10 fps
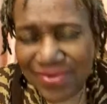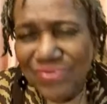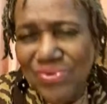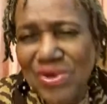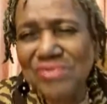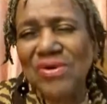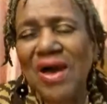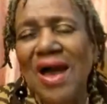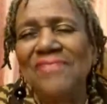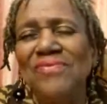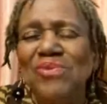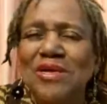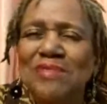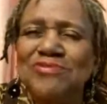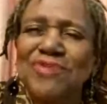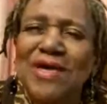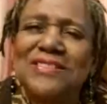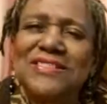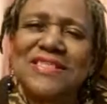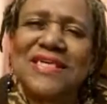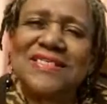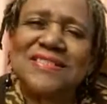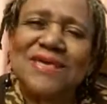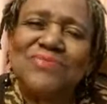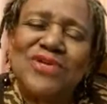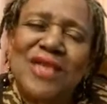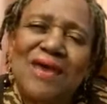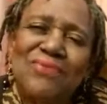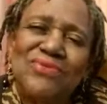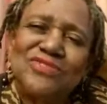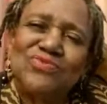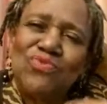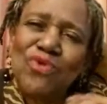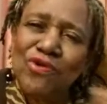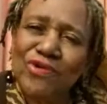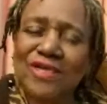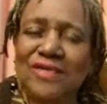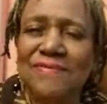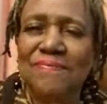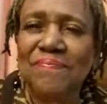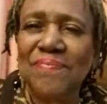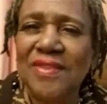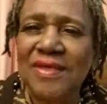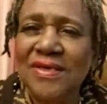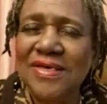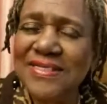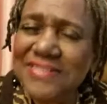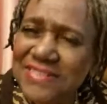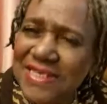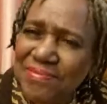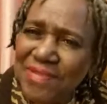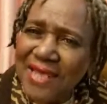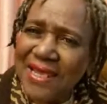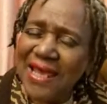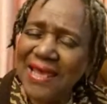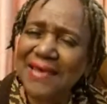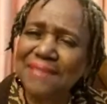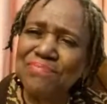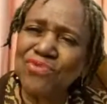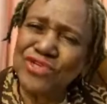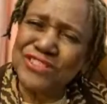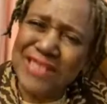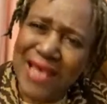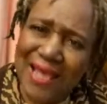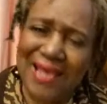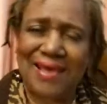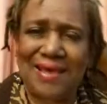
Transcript: what I'm trying to say is that when I was working, it seemed like I had more time.